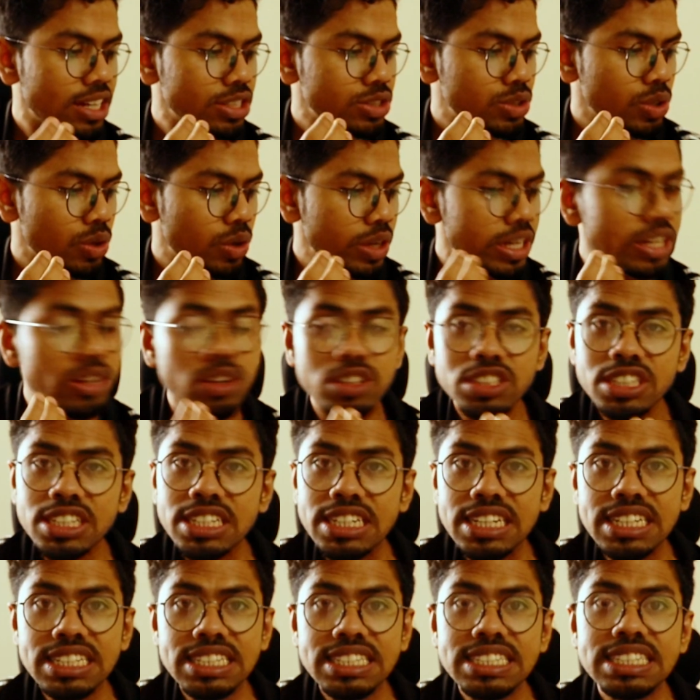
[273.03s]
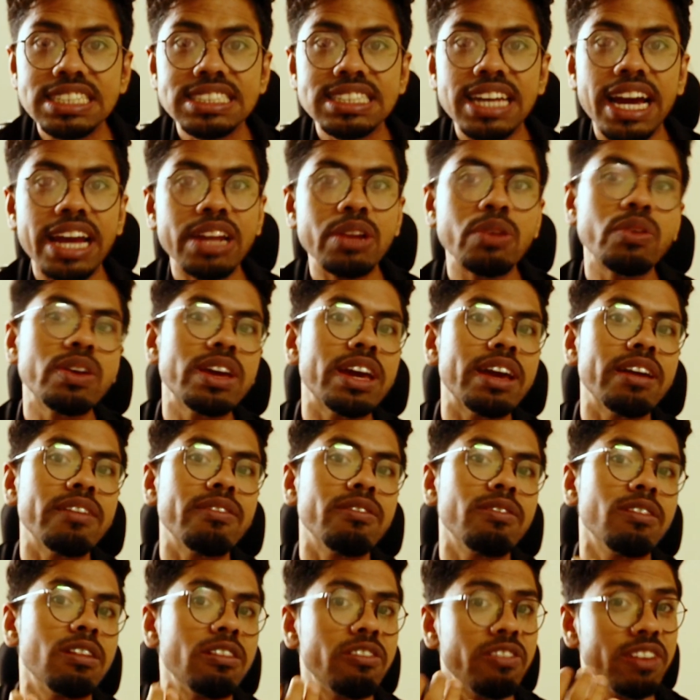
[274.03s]
So in logic design, we
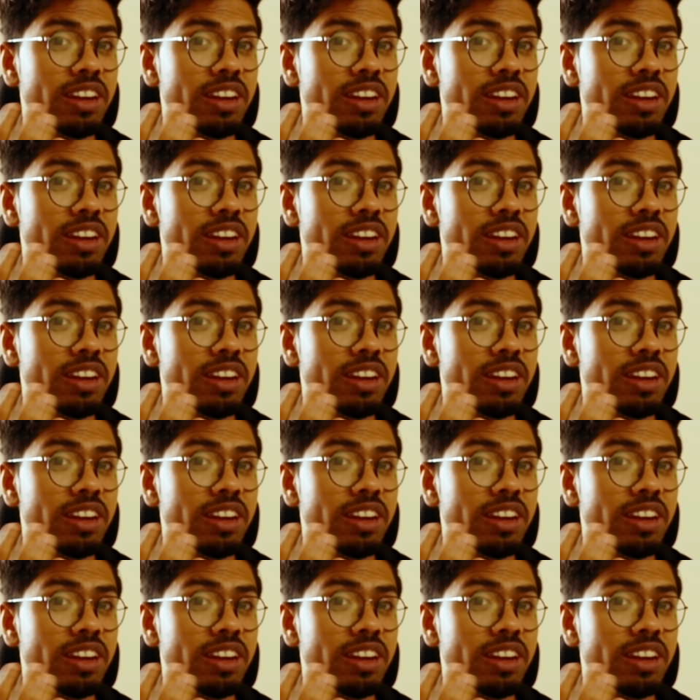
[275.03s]
have